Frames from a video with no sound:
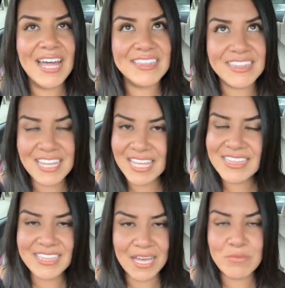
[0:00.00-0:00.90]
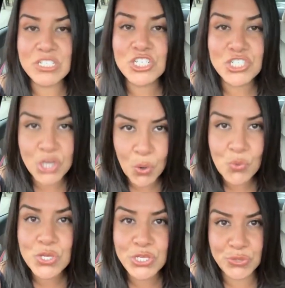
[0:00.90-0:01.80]
and let them
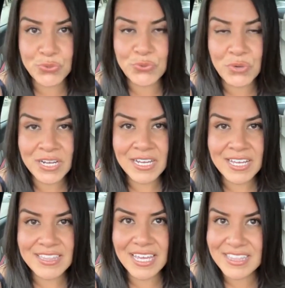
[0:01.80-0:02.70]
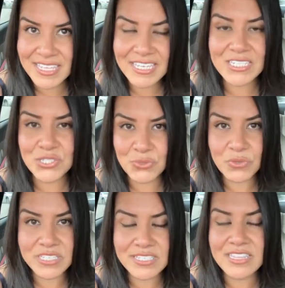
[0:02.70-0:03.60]
show you that they can
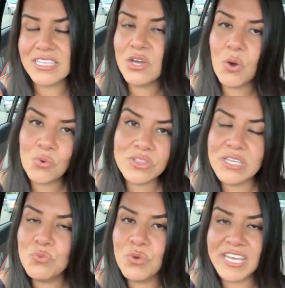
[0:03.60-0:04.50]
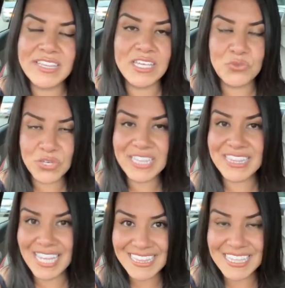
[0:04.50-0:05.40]
do it. And the only way that you
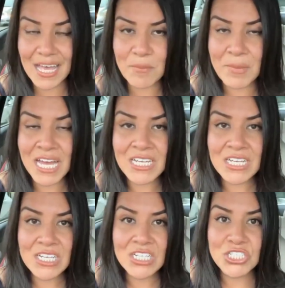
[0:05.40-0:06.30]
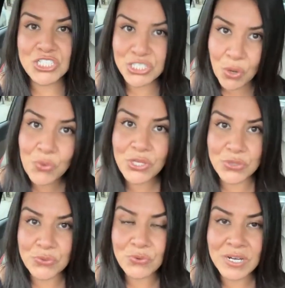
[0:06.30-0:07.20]
can let them show
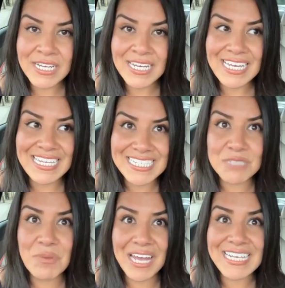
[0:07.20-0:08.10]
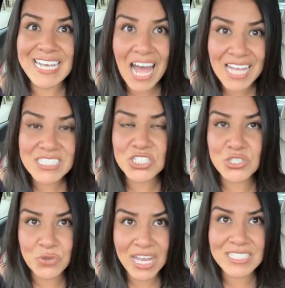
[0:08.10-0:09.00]
you is by not
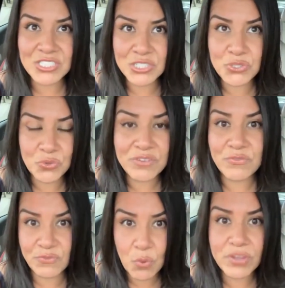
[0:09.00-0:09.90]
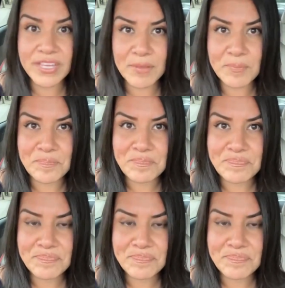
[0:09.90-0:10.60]
trying to do it for them.